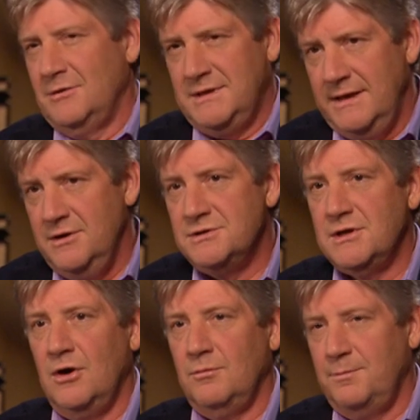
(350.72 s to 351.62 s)
10 years
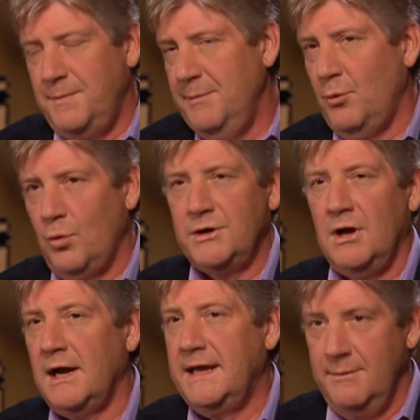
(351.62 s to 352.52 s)
ago, people weren't
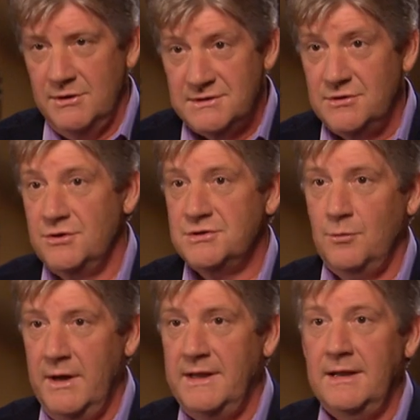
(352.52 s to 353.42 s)
talking about search
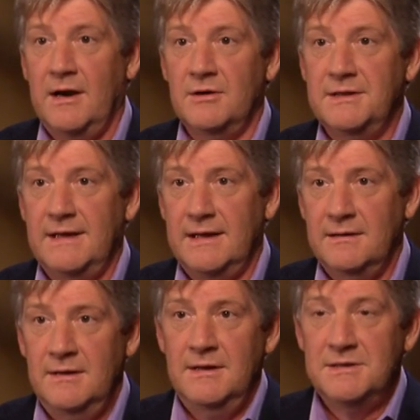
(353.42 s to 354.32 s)
the way that they are today.
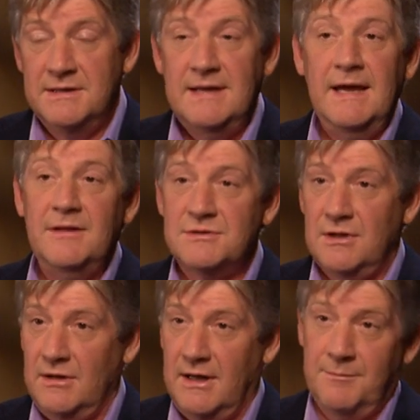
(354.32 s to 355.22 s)
Today, there's
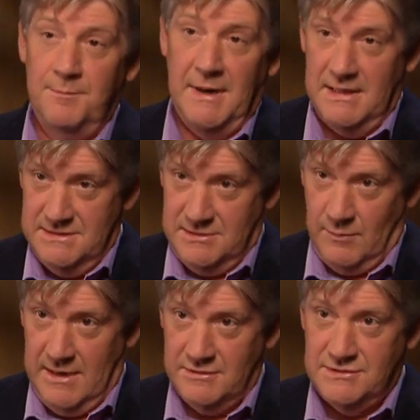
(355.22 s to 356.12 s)
a lot of buzz
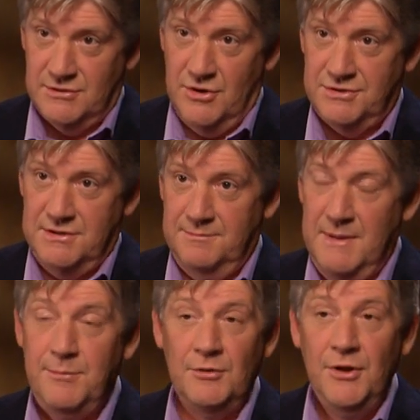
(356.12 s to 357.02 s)
around search, and
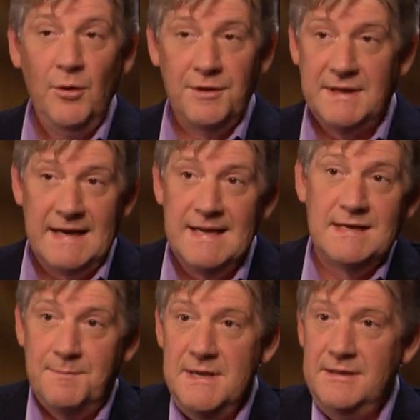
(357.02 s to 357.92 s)
people know that they
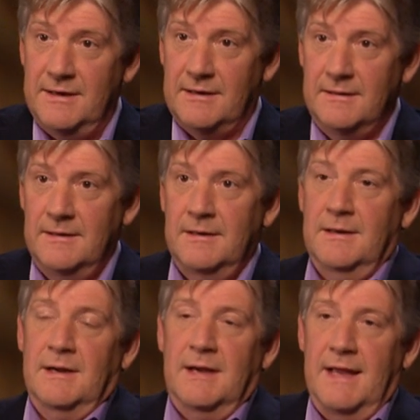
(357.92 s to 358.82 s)
need to be there.
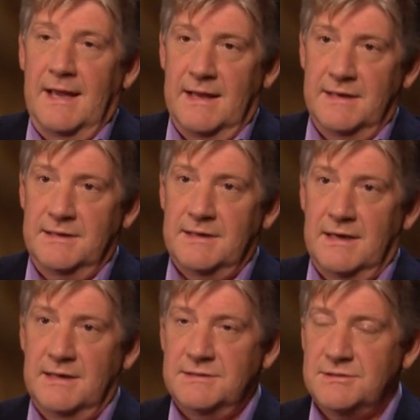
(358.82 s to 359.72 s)
And
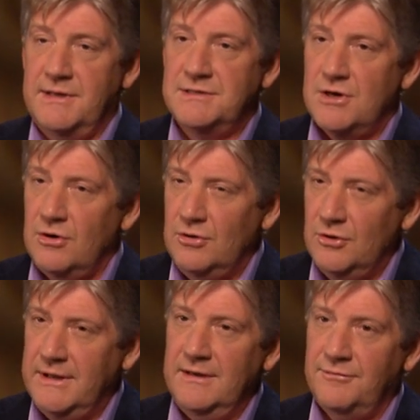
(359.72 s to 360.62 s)
so they start
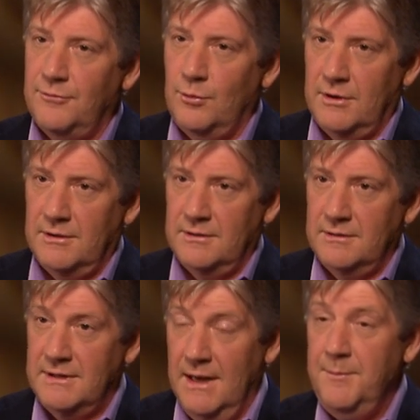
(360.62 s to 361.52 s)
looking for
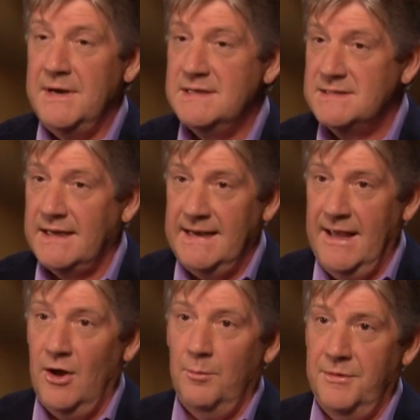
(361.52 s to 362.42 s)
companies that can
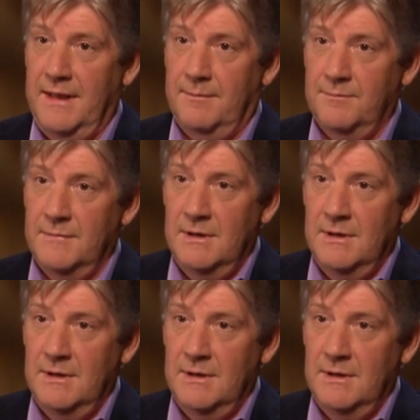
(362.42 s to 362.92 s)
help them